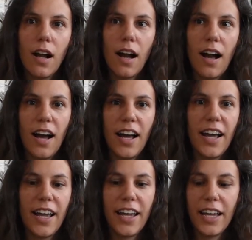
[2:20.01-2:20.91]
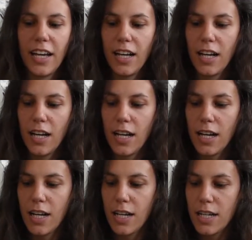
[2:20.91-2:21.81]
I
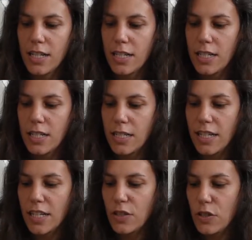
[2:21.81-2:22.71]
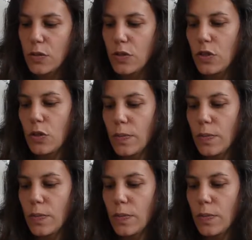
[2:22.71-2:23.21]
didn't do too